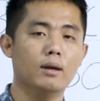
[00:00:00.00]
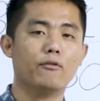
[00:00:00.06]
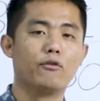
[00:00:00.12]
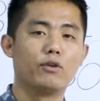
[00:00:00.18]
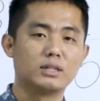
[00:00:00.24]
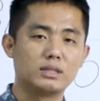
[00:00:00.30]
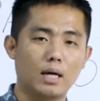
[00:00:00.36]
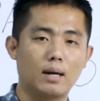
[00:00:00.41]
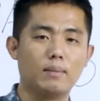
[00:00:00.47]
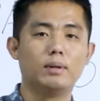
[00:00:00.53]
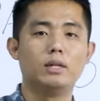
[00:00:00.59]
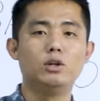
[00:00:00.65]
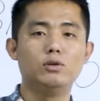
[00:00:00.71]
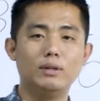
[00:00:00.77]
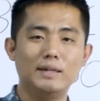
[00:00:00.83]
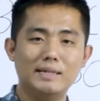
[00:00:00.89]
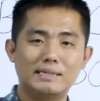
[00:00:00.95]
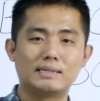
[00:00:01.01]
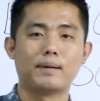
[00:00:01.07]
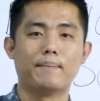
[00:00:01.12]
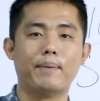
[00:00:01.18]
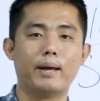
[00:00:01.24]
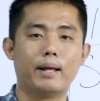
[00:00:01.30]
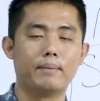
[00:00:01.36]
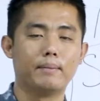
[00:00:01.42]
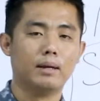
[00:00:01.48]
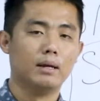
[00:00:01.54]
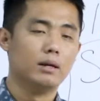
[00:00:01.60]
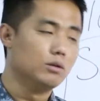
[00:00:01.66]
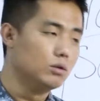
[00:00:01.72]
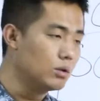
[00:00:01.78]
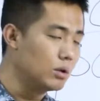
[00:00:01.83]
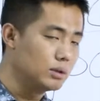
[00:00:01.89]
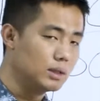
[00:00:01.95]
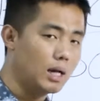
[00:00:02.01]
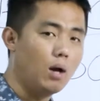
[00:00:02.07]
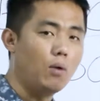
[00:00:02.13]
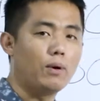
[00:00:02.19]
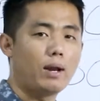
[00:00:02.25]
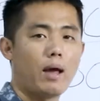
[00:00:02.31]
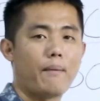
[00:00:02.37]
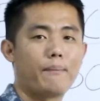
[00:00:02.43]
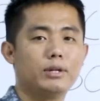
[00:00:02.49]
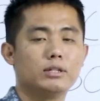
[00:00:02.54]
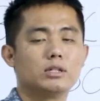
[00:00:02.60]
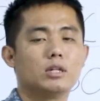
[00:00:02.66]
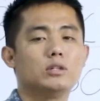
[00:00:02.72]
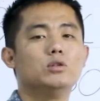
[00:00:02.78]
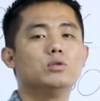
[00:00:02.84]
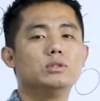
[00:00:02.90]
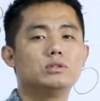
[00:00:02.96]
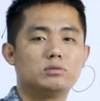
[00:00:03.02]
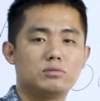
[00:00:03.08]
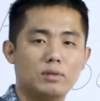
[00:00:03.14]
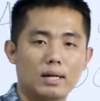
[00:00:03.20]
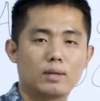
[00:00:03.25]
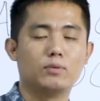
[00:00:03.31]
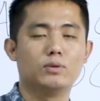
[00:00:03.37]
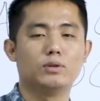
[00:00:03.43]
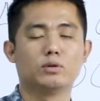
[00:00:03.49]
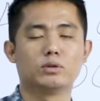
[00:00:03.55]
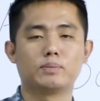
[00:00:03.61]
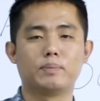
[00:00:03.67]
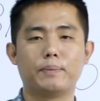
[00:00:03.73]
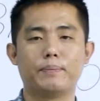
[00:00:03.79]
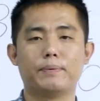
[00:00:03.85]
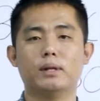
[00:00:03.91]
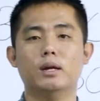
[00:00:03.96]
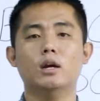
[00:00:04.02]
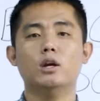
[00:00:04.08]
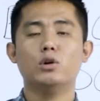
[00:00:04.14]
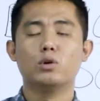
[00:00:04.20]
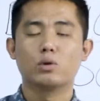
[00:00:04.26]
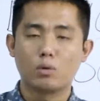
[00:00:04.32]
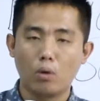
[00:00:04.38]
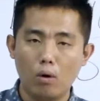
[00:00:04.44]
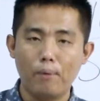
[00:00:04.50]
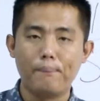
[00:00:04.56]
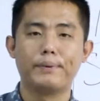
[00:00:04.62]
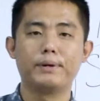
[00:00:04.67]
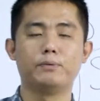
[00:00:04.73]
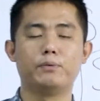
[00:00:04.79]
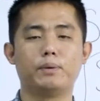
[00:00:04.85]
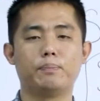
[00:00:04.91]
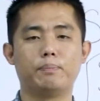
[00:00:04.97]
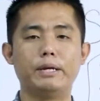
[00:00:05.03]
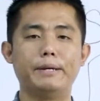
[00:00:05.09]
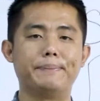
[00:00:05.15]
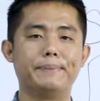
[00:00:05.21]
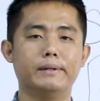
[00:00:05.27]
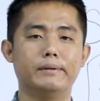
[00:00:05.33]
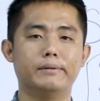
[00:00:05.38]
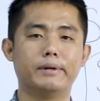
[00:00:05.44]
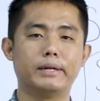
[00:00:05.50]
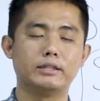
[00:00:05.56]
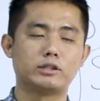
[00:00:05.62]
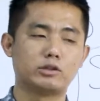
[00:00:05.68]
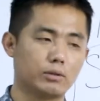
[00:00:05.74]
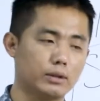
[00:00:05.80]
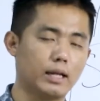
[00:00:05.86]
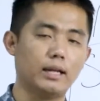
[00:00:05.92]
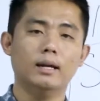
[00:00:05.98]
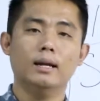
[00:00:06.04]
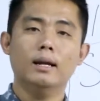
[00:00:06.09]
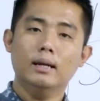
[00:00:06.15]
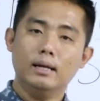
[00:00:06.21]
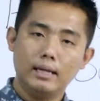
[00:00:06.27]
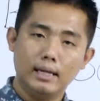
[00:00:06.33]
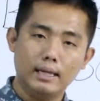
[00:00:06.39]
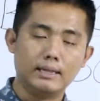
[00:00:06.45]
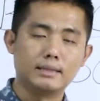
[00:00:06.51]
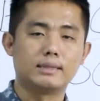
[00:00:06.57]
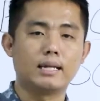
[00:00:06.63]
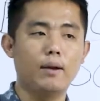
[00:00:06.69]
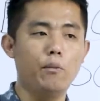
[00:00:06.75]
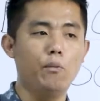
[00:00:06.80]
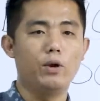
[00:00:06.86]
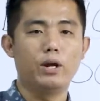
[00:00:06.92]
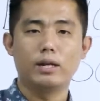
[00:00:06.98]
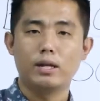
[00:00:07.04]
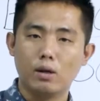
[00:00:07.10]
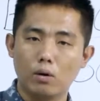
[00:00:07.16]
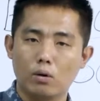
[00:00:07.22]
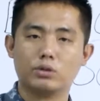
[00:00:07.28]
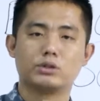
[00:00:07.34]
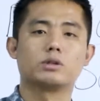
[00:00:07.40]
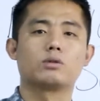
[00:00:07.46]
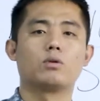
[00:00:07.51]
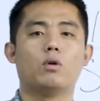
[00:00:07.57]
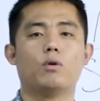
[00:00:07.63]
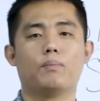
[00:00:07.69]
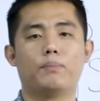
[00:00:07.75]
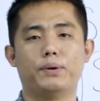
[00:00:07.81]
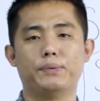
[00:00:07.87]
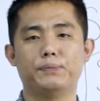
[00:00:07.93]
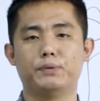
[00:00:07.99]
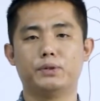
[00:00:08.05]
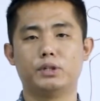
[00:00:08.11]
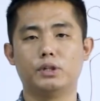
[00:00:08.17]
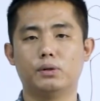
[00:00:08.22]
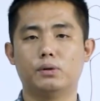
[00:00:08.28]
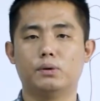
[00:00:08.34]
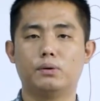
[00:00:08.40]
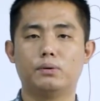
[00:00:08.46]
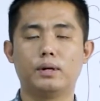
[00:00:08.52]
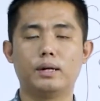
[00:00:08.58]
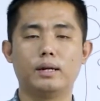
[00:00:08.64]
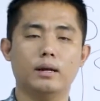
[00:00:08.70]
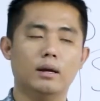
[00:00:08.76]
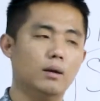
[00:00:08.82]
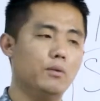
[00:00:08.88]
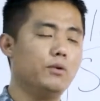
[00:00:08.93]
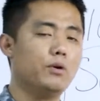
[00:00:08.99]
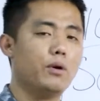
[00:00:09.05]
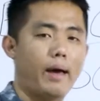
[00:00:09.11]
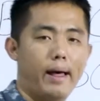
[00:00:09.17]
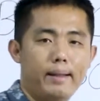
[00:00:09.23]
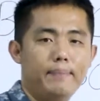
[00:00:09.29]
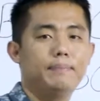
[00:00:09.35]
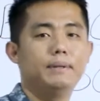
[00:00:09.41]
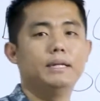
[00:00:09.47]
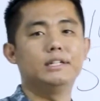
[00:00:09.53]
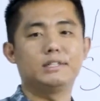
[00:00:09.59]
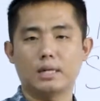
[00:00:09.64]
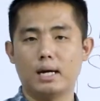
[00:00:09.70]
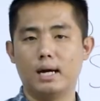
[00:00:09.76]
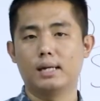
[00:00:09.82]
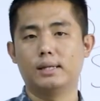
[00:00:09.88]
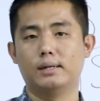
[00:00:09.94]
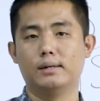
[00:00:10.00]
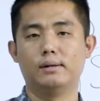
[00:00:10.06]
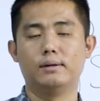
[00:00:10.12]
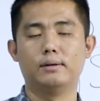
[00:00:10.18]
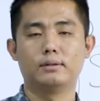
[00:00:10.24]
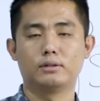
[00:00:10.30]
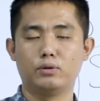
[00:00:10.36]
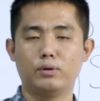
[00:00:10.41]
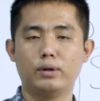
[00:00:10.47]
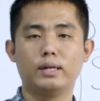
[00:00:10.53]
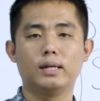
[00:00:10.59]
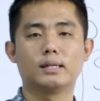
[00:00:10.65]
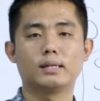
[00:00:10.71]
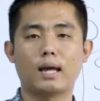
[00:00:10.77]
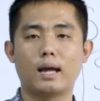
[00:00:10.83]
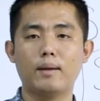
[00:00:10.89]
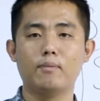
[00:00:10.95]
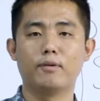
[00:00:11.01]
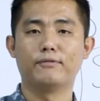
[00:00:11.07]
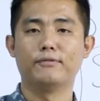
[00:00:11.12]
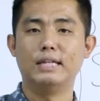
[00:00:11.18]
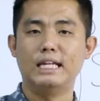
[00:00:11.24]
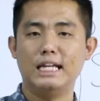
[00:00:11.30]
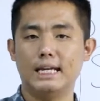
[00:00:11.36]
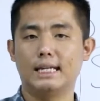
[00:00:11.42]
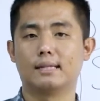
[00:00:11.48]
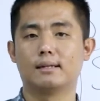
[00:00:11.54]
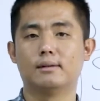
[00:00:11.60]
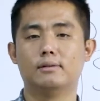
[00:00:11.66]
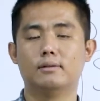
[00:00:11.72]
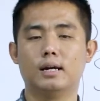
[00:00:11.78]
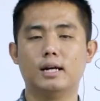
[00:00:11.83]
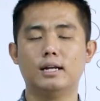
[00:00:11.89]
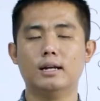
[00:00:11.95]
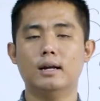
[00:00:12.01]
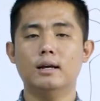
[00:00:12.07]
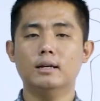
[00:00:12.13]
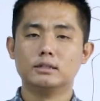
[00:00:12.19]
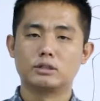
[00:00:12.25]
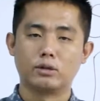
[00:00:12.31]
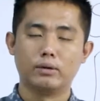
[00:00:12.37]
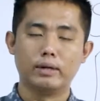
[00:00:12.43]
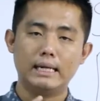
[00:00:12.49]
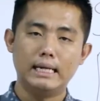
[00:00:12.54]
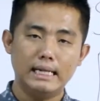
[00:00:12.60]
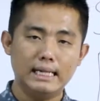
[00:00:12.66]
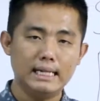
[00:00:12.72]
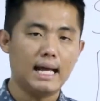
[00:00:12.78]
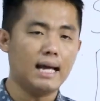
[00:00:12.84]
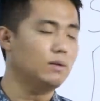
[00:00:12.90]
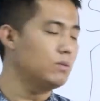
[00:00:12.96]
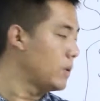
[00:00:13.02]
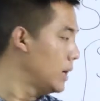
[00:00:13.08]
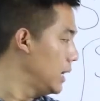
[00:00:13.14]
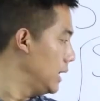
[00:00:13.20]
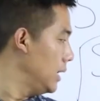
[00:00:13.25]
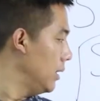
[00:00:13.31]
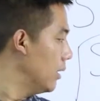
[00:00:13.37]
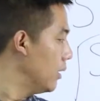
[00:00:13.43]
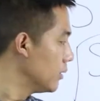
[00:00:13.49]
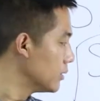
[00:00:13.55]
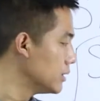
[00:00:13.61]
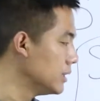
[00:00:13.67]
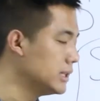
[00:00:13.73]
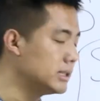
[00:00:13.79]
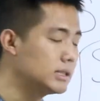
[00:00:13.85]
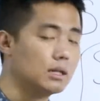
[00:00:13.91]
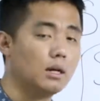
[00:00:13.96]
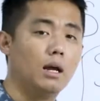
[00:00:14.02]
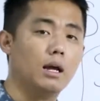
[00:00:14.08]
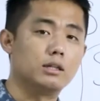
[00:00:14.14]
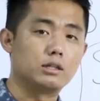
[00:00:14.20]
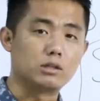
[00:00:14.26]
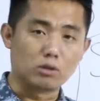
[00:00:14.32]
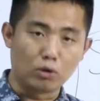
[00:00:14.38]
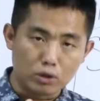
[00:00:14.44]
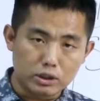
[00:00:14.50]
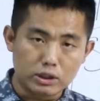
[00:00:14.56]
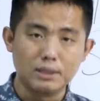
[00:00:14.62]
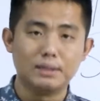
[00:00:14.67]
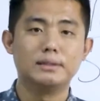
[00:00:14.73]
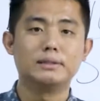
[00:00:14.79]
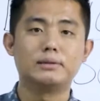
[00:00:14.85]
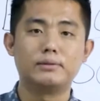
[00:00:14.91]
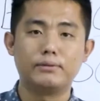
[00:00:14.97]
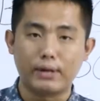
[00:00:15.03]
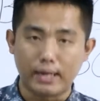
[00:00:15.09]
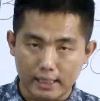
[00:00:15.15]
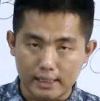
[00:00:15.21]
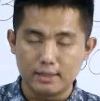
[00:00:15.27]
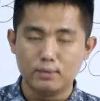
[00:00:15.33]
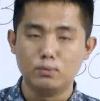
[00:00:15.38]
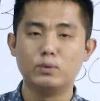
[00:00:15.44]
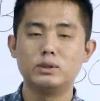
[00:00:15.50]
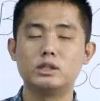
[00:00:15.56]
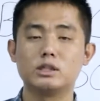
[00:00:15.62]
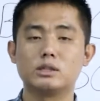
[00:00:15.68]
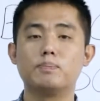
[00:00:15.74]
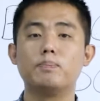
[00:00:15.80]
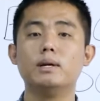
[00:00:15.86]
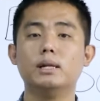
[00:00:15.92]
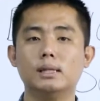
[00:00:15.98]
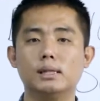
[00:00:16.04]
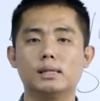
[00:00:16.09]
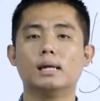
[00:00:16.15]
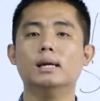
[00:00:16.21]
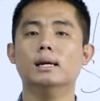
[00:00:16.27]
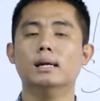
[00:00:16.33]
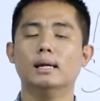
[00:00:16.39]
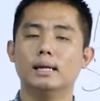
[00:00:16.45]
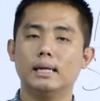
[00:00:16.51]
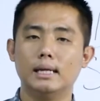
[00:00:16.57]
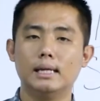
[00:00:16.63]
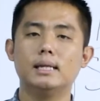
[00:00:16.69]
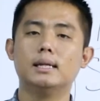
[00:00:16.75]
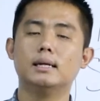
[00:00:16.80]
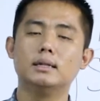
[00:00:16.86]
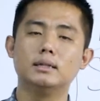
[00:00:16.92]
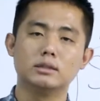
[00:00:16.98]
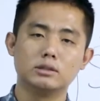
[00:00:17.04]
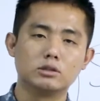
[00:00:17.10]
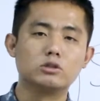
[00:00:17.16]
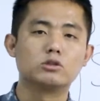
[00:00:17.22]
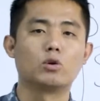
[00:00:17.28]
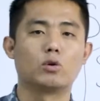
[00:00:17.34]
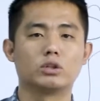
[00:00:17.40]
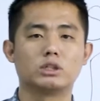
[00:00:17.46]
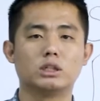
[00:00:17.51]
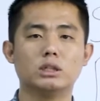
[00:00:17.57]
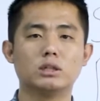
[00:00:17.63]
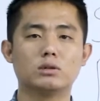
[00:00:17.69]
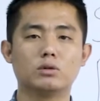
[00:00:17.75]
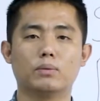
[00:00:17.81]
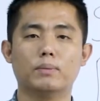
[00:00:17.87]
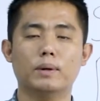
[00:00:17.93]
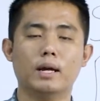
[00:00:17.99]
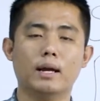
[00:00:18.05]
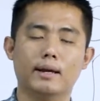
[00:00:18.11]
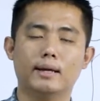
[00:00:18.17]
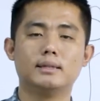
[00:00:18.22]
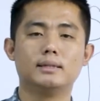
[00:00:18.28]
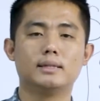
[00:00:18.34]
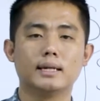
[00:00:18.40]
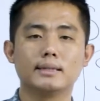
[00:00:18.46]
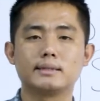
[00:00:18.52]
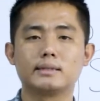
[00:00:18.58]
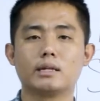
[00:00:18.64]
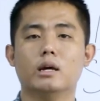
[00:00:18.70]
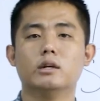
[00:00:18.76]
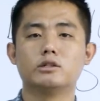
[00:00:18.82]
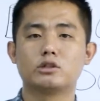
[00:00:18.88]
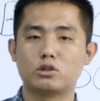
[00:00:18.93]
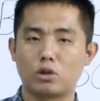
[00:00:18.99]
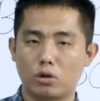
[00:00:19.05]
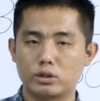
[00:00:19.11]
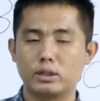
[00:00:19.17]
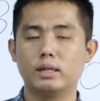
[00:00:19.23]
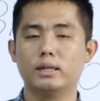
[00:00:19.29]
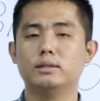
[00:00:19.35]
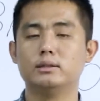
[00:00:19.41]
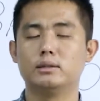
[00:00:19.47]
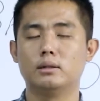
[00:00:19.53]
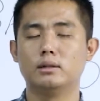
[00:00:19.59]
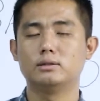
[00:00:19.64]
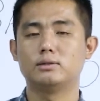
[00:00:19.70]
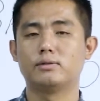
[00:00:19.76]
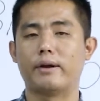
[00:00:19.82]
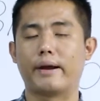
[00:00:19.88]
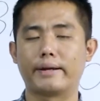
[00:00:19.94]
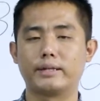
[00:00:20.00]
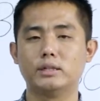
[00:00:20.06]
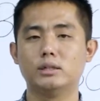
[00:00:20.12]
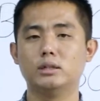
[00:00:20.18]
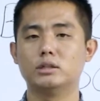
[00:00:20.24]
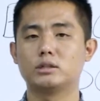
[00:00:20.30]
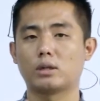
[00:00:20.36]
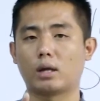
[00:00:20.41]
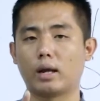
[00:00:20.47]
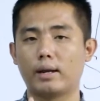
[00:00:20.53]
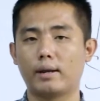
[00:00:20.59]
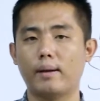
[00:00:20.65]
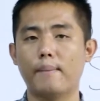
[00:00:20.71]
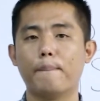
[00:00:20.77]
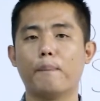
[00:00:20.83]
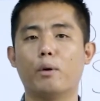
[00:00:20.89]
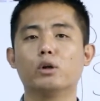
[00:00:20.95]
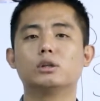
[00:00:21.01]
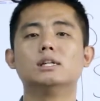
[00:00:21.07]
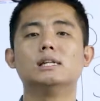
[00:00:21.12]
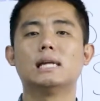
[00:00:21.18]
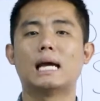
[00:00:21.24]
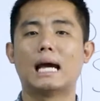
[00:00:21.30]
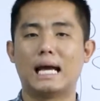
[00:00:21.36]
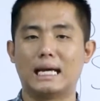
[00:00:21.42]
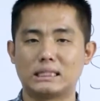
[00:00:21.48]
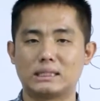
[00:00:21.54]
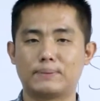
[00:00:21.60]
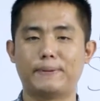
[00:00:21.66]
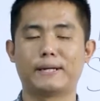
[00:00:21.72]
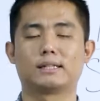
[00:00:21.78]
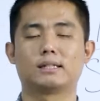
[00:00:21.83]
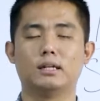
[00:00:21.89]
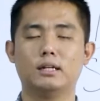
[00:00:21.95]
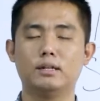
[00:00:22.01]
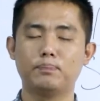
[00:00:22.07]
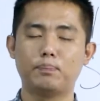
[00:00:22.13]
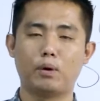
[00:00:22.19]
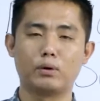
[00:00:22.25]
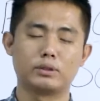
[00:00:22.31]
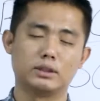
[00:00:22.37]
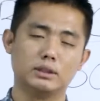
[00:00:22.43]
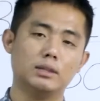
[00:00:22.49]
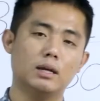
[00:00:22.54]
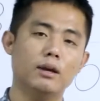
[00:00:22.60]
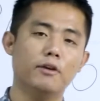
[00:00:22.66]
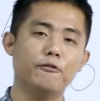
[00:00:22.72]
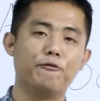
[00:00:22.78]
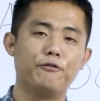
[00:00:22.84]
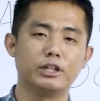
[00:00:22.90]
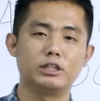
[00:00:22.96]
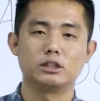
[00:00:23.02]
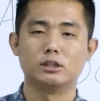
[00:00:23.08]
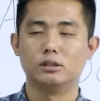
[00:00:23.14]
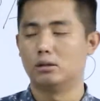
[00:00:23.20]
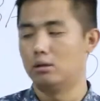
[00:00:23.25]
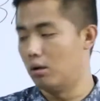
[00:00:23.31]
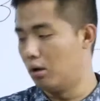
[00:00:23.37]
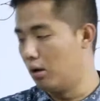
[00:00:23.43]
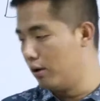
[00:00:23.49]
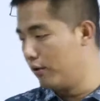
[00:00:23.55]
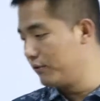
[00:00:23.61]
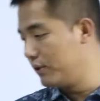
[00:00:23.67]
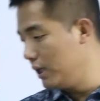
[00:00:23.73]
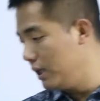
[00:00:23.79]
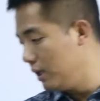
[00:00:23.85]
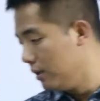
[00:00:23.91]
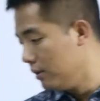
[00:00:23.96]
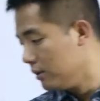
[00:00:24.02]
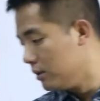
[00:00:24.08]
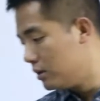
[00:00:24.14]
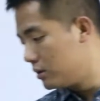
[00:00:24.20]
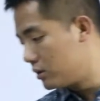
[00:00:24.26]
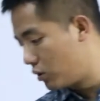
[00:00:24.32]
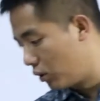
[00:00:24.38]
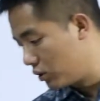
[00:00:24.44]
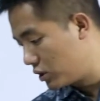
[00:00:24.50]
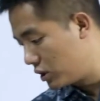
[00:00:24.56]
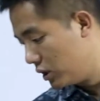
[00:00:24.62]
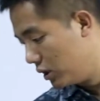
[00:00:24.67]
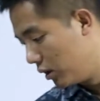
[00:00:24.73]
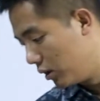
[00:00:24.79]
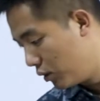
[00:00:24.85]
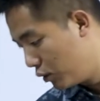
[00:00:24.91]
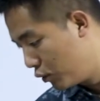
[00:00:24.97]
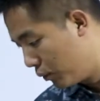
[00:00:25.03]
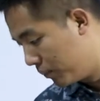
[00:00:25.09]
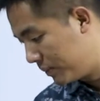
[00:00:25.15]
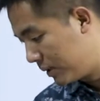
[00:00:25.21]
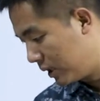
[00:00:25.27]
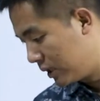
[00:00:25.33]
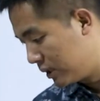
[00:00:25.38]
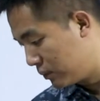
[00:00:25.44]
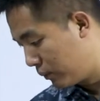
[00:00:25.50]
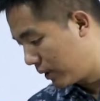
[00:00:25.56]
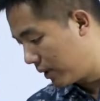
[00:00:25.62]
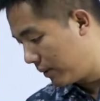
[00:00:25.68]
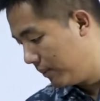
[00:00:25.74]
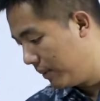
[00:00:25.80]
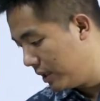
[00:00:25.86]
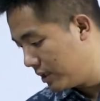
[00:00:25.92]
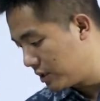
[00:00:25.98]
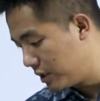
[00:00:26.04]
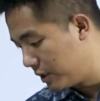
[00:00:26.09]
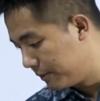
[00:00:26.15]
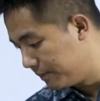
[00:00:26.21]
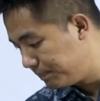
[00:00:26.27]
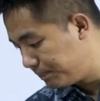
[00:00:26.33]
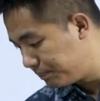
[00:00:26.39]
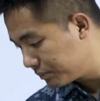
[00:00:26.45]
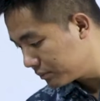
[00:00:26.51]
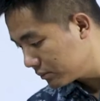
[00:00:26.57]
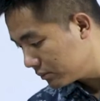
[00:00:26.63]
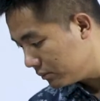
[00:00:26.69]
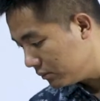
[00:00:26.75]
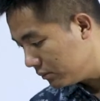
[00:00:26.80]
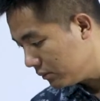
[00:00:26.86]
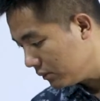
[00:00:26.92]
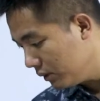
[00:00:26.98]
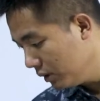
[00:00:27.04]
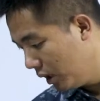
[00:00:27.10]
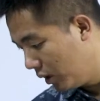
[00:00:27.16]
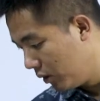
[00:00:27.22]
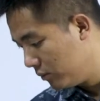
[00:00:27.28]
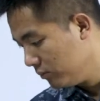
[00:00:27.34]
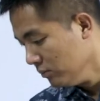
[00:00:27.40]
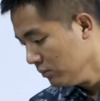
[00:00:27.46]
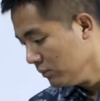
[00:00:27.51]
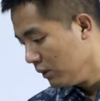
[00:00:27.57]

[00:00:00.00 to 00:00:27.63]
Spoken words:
For example, you need some help. Now what happens is that you interact with those people, you cooperate with people, right? So that in the same way, they also cooperate with you, right? You help each other during the time of need, right? So in that way, there is a social interaction which is built in the social group, and thus social interaction is an important aspect, important feature of the social group. That is what it means here. Now,